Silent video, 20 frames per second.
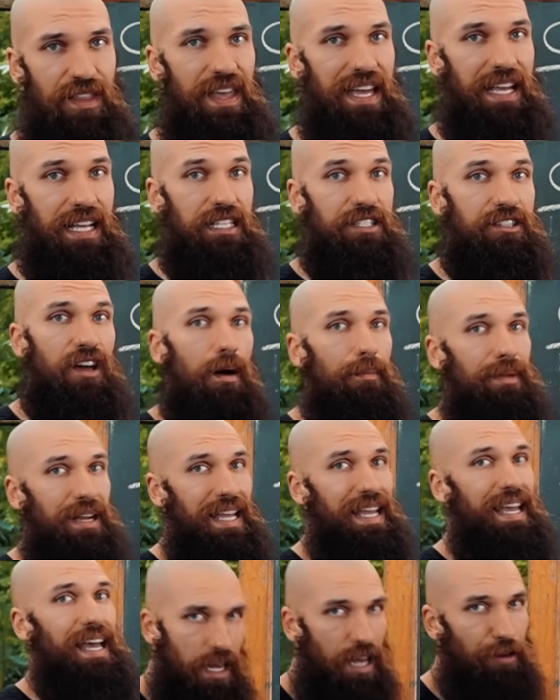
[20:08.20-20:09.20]
they can
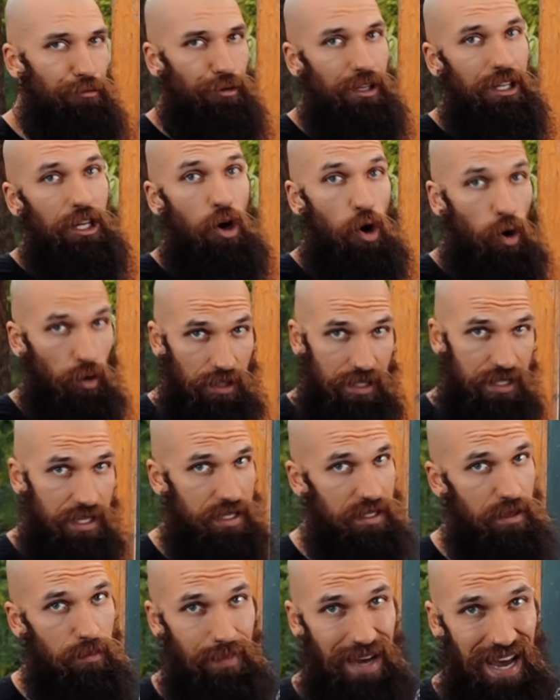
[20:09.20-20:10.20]
dominate and really hold a
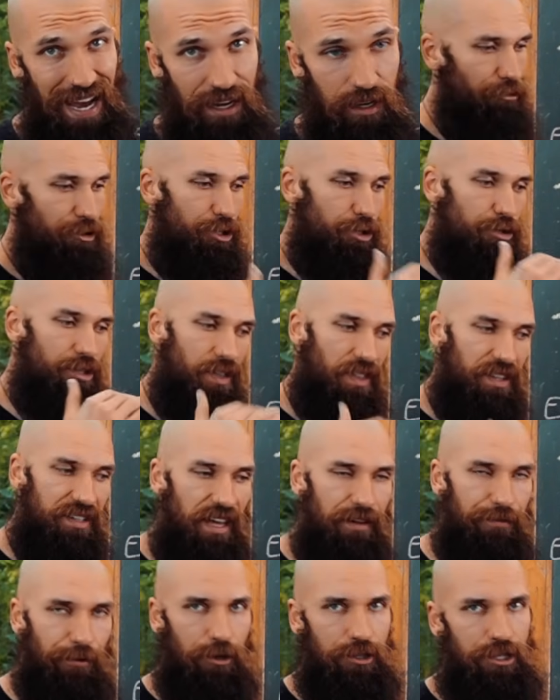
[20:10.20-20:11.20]
system back, reducing the
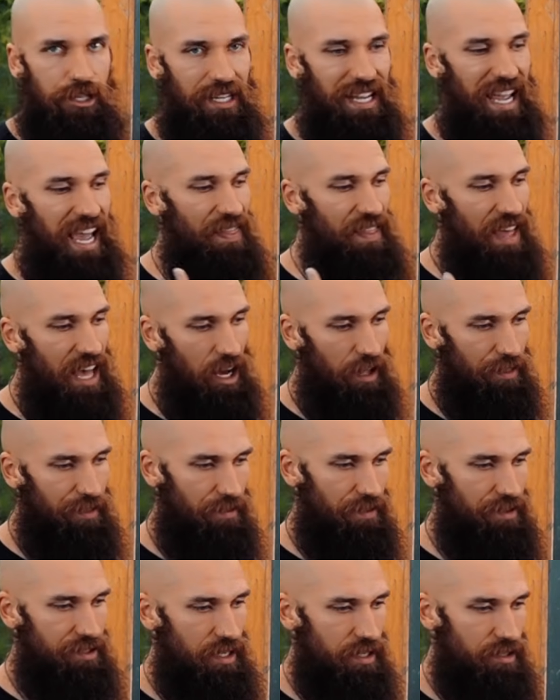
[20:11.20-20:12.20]
diversity and the health of
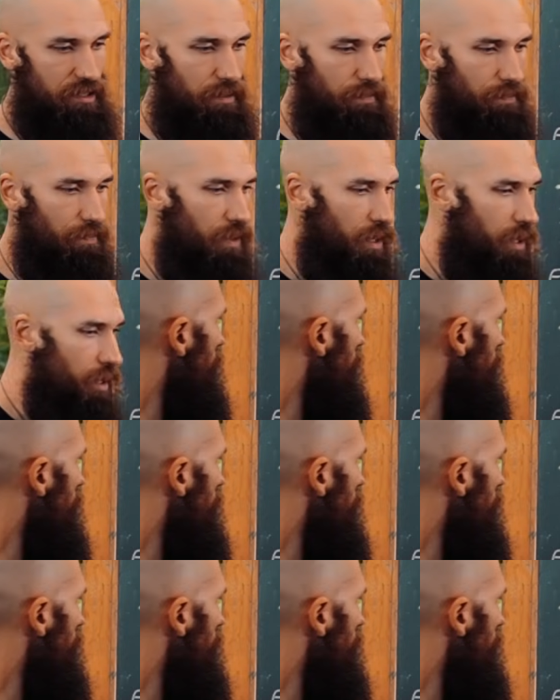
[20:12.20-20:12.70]
the system.